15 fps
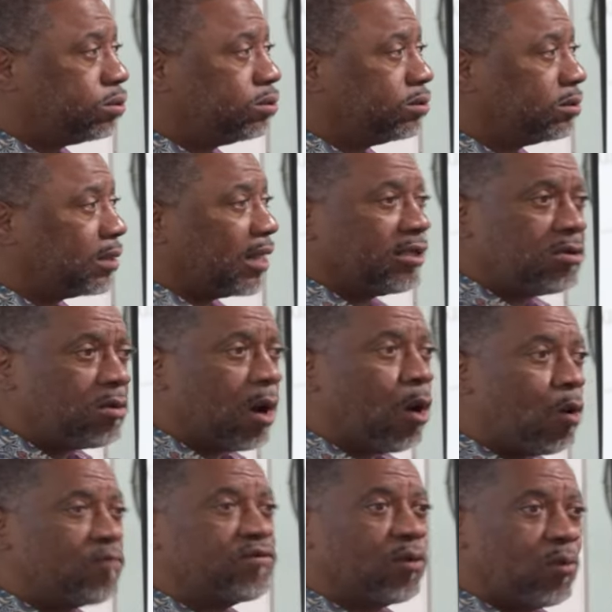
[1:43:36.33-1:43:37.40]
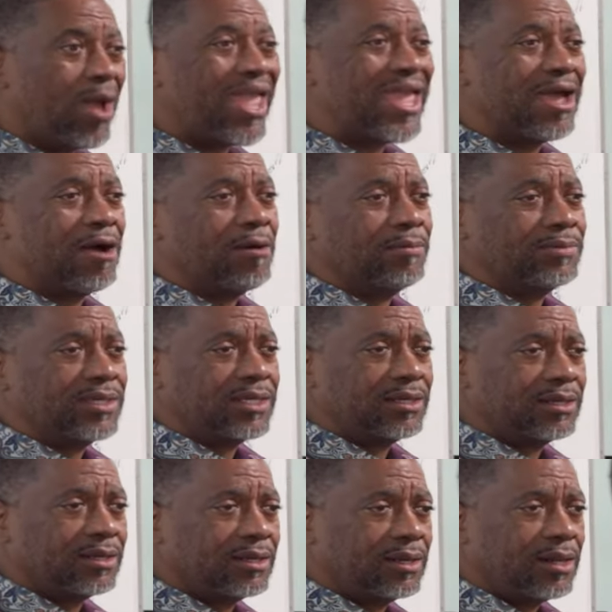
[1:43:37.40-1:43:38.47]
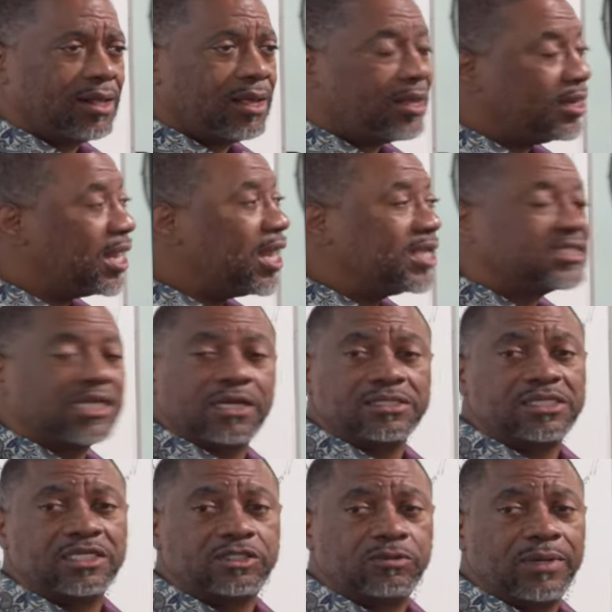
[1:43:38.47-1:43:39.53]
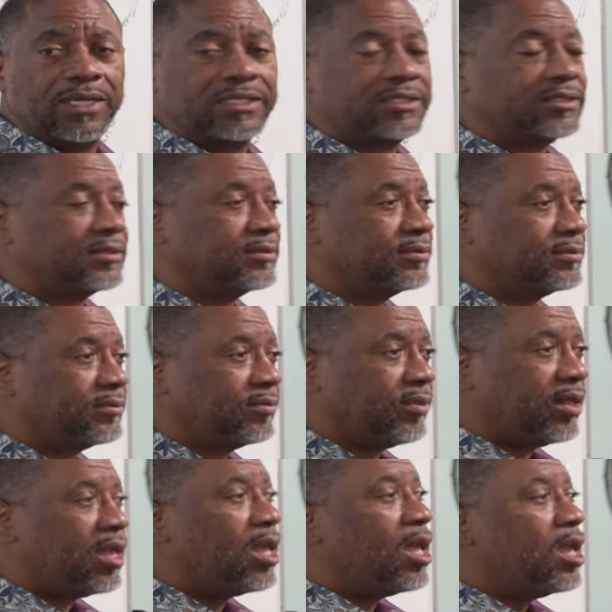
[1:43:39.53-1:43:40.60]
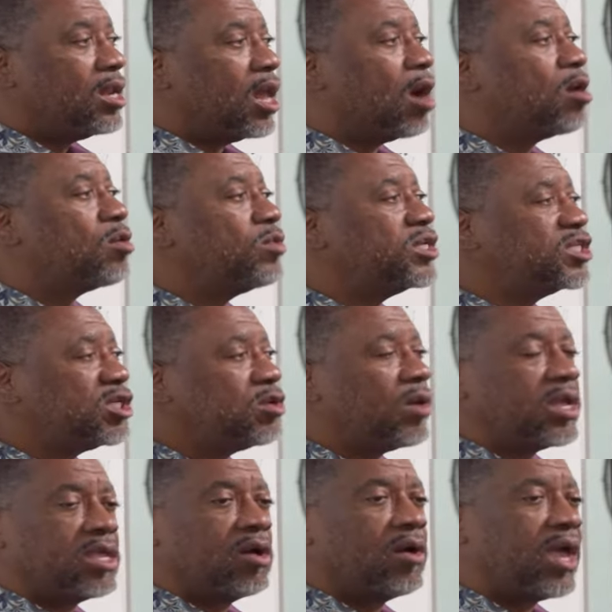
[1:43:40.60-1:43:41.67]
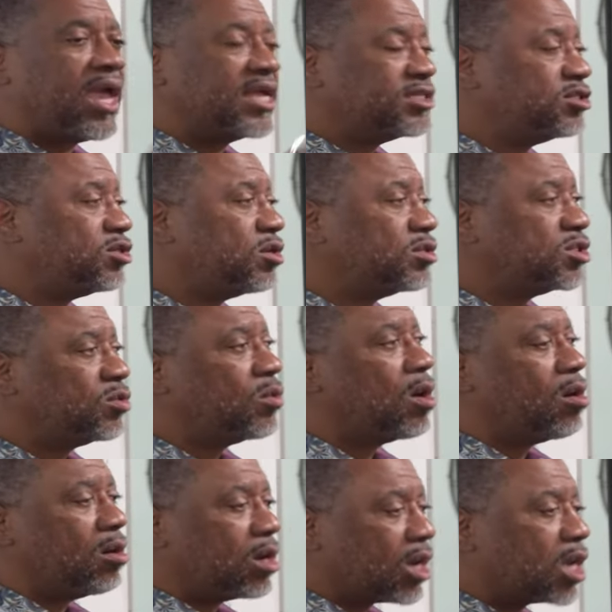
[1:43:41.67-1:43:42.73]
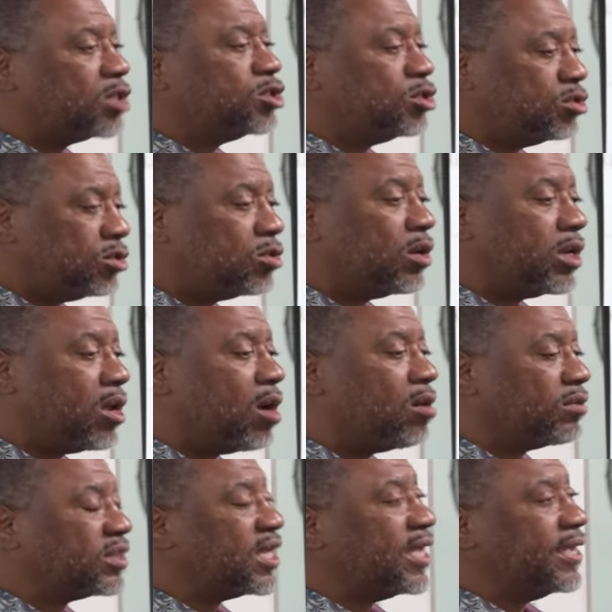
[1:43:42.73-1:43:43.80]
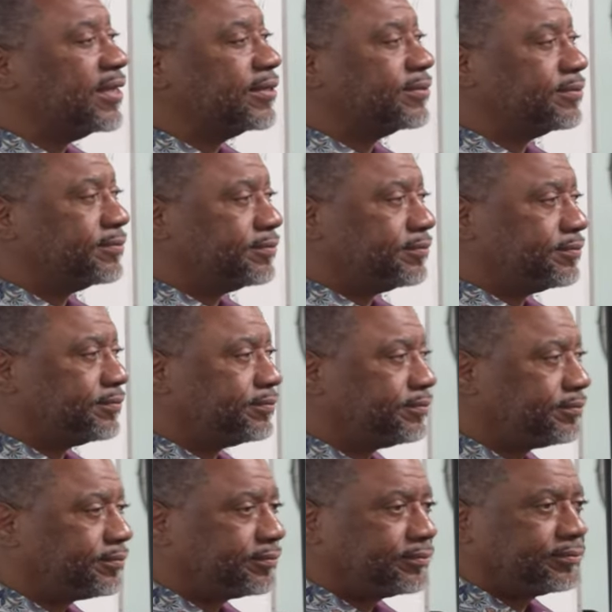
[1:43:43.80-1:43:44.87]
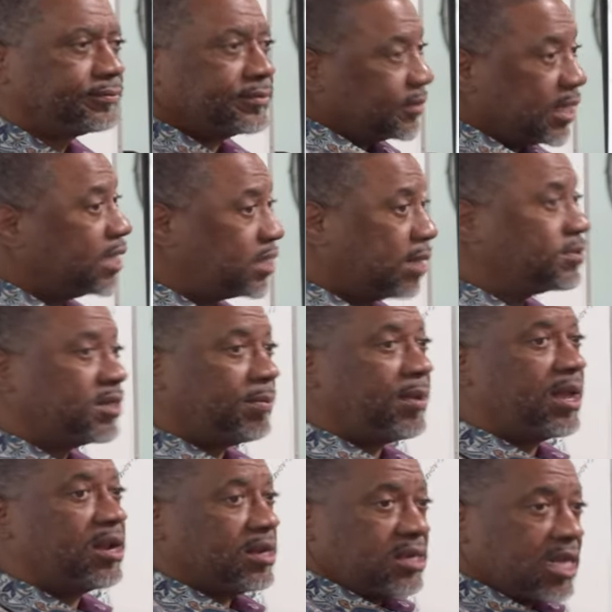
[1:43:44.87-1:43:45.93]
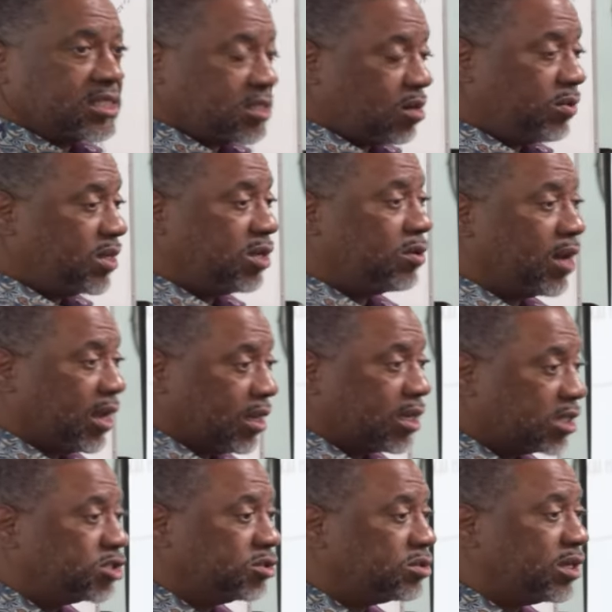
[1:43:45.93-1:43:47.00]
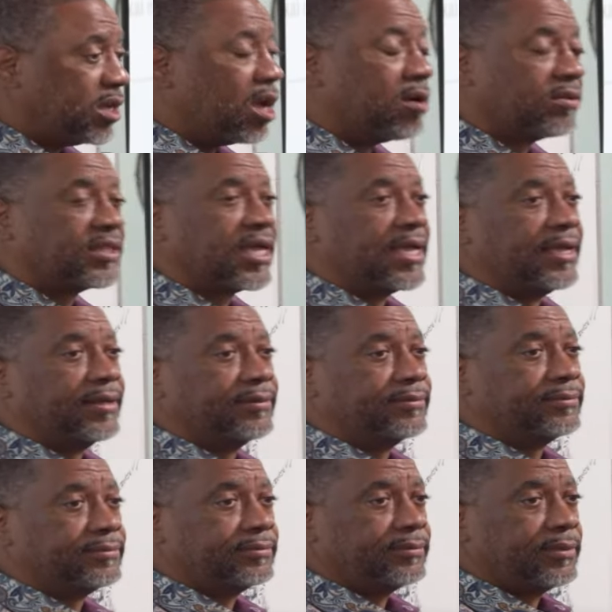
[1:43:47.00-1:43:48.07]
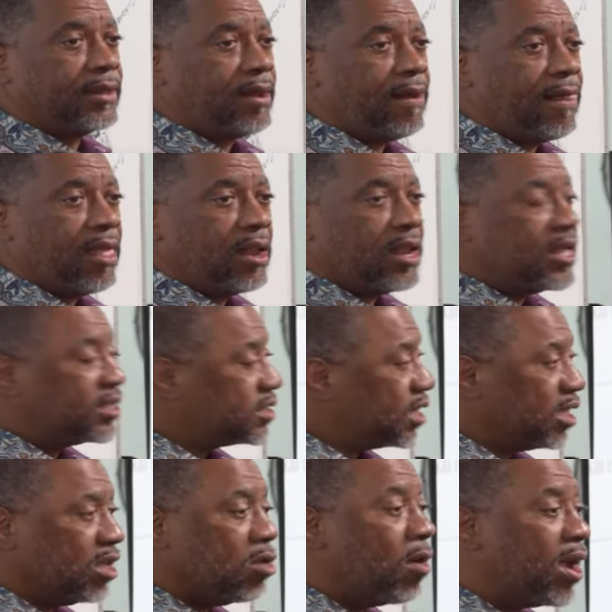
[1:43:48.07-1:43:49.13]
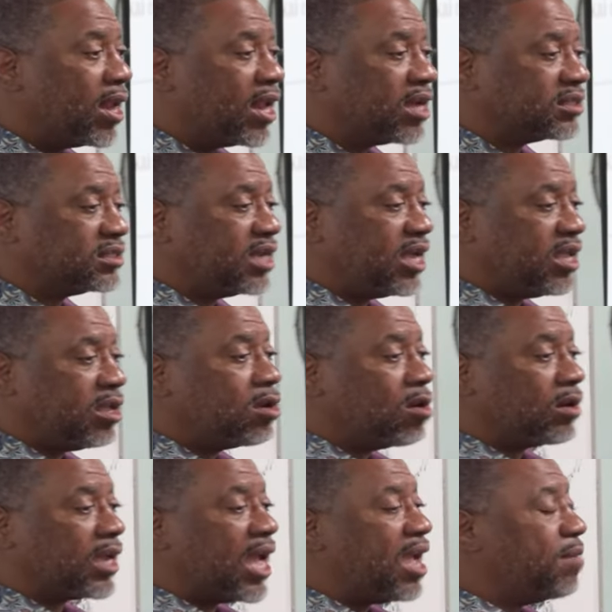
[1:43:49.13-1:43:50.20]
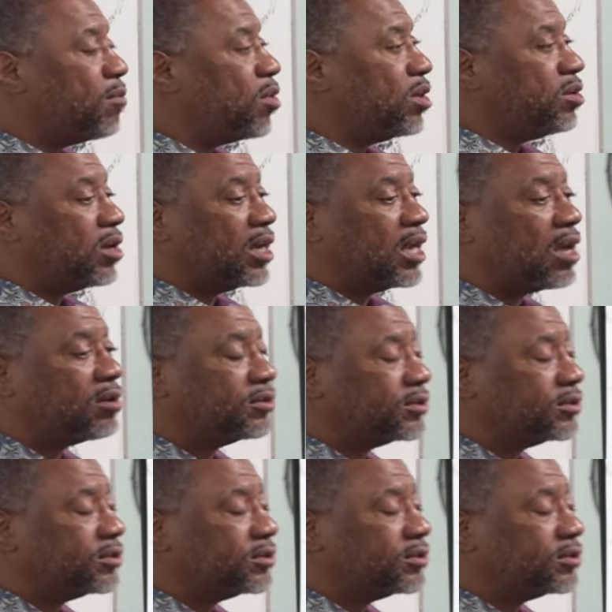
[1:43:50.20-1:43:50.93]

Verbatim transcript: you overwhelmed. That ain't your situation. The only reason you in your head, you do what you want, cause doing your own thing. That's I'm just being honest. That's the only reason you're at, cause doing your own thing. Listen, you ain't lost nothing. You gonna gain more than you don't lost.